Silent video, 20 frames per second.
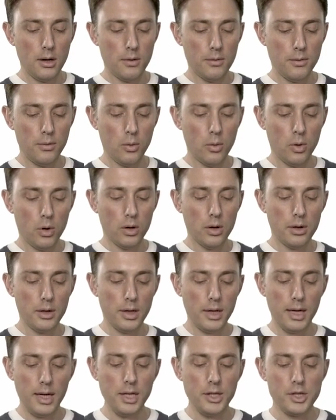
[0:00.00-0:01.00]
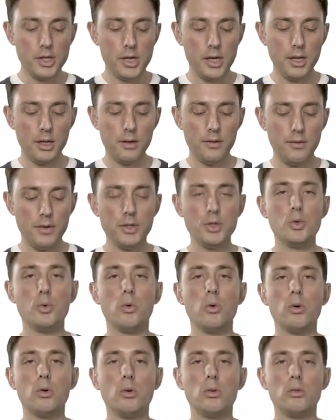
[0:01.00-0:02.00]
For each
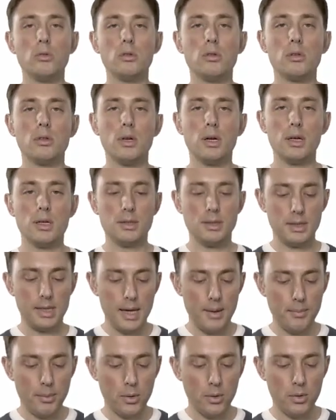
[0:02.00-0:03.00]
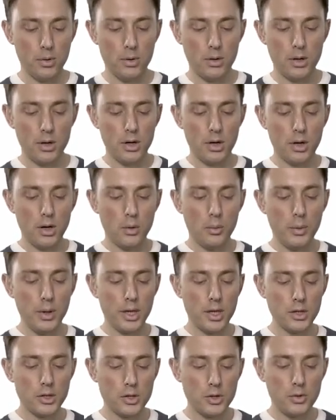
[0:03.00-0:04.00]
individual sample, we
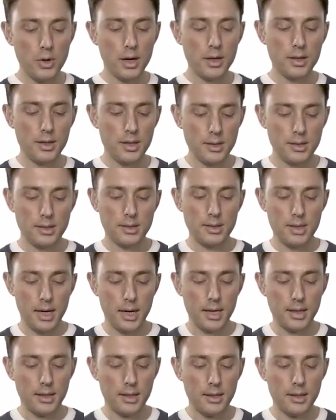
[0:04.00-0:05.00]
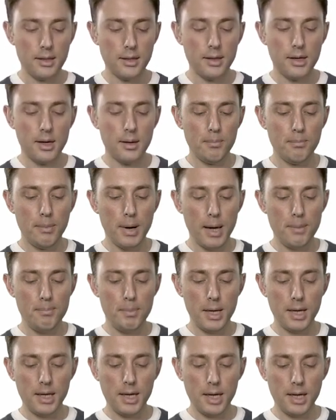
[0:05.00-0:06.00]
construct this set by
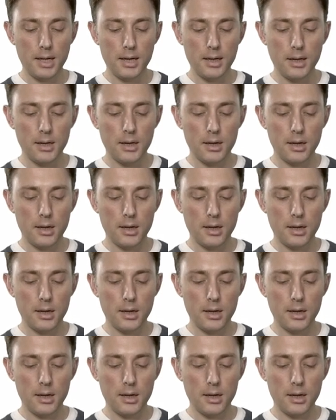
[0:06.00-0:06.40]
picking